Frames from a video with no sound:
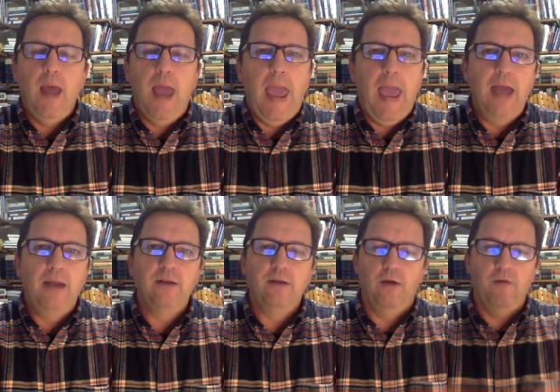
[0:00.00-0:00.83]

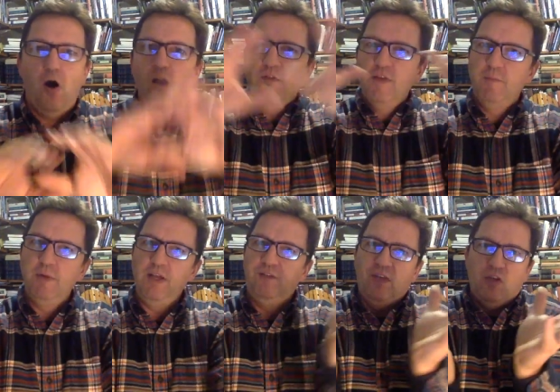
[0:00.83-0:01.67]
And of all of the
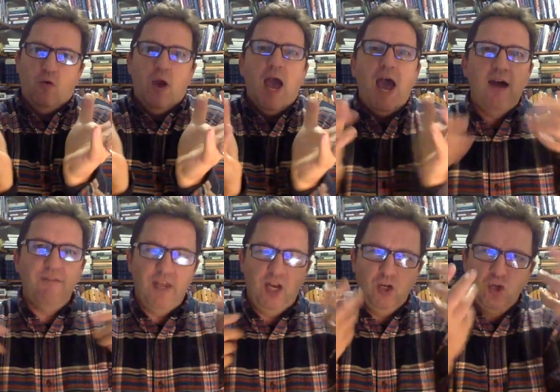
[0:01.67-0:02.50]
beliefs that you have
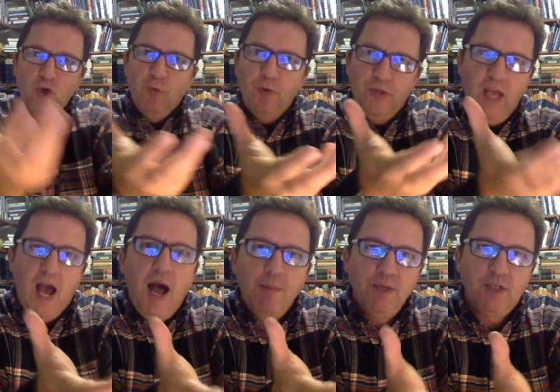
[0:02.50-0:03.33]
that interpret the
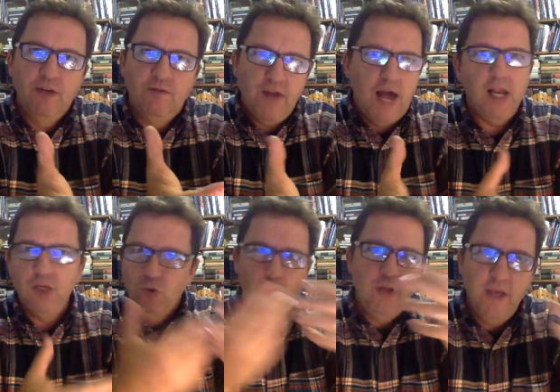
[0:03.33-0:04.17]
object of
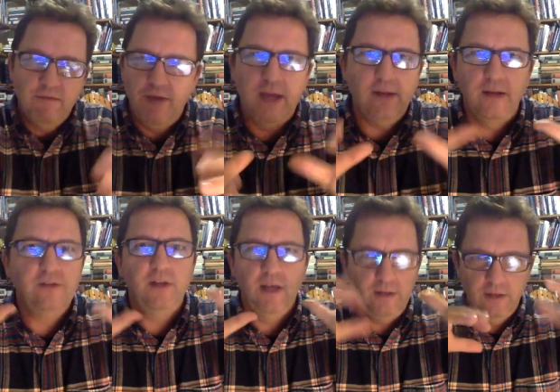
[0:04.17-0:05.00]
knowledge or the event, let's
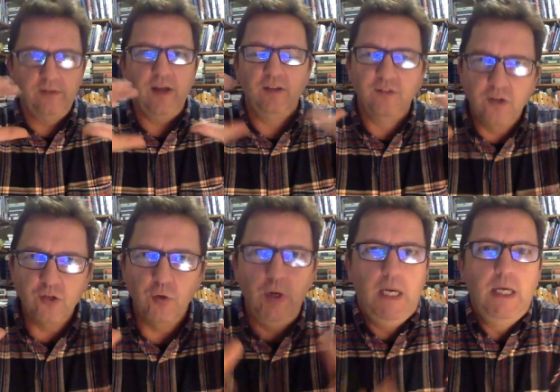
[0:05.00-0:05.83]
say in this case the
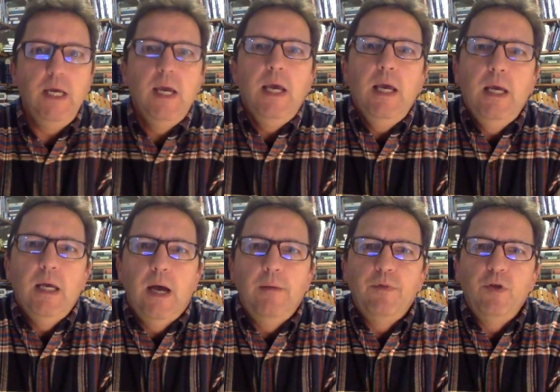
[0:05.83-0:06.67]
tree,
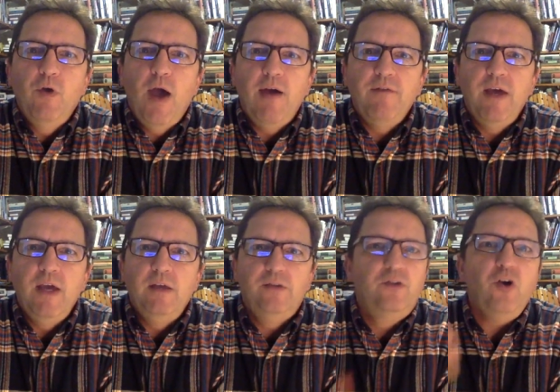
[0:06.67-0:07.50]
you have
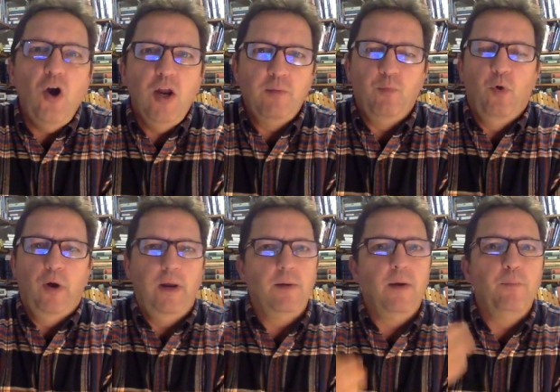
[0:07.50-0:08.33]
a starting point,
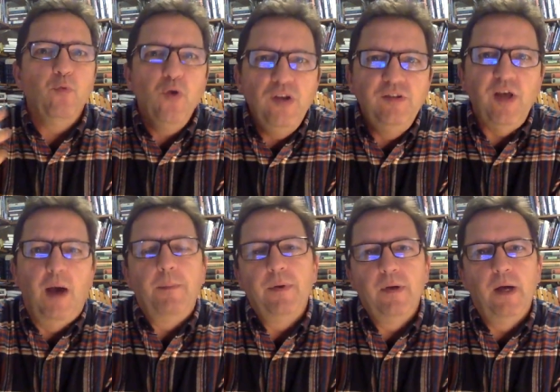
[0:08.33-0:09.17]
a
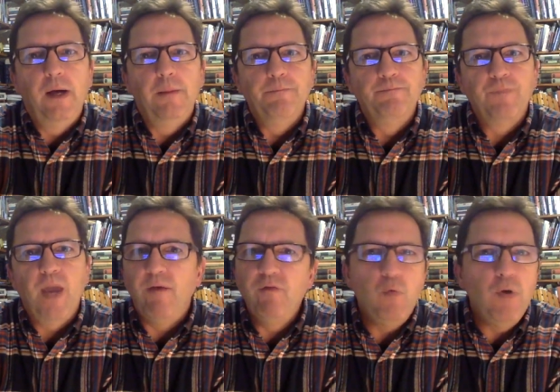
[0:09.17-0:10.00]
presup.
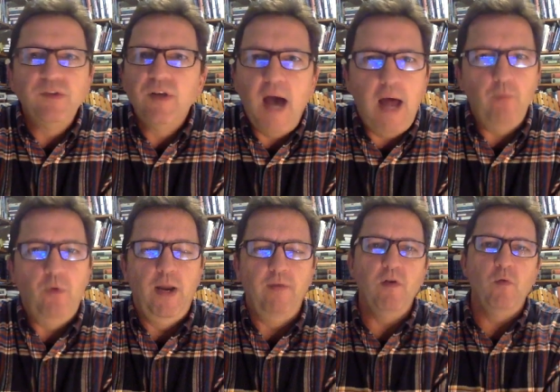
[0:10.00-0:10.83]
Everyone's got
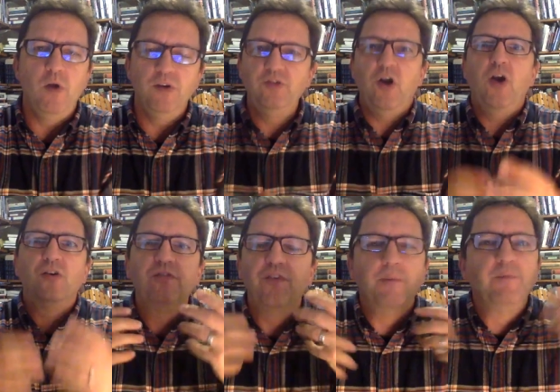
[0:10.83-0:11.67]
one. Everyone
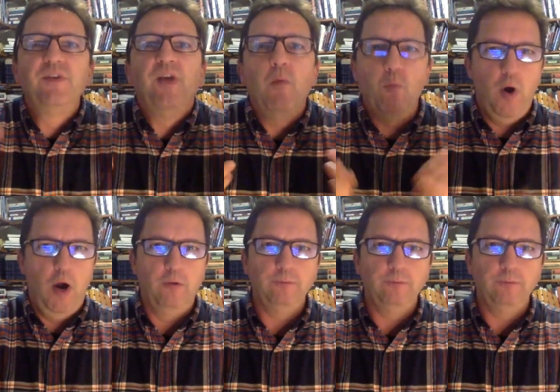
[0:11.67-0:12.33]
starts from somewhere.